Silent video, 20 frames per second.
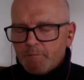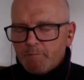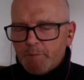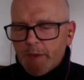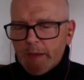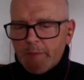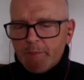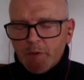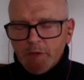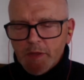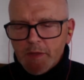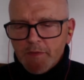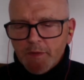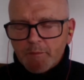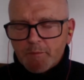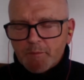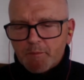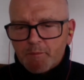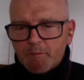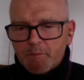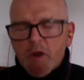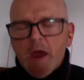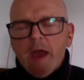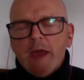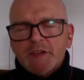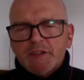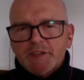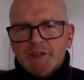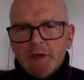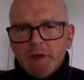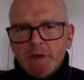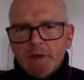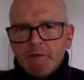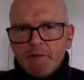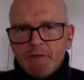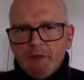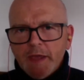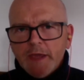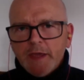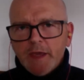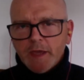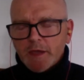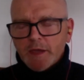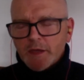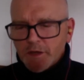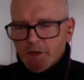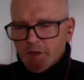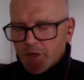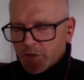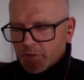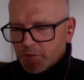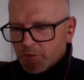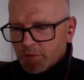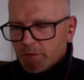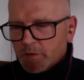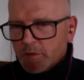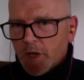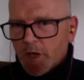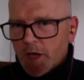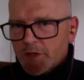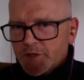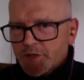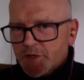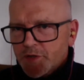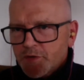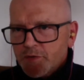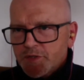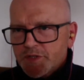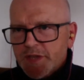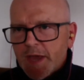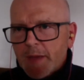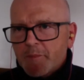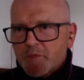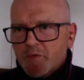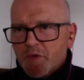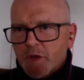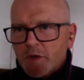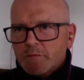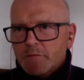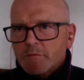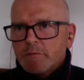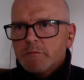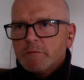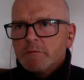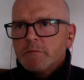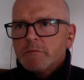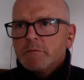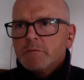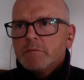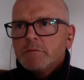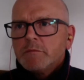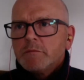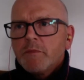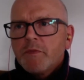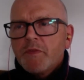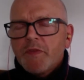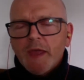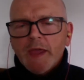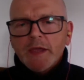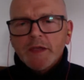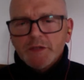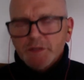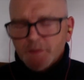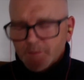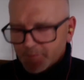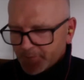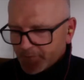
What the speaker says: people in the press think it can do are 2 separate things.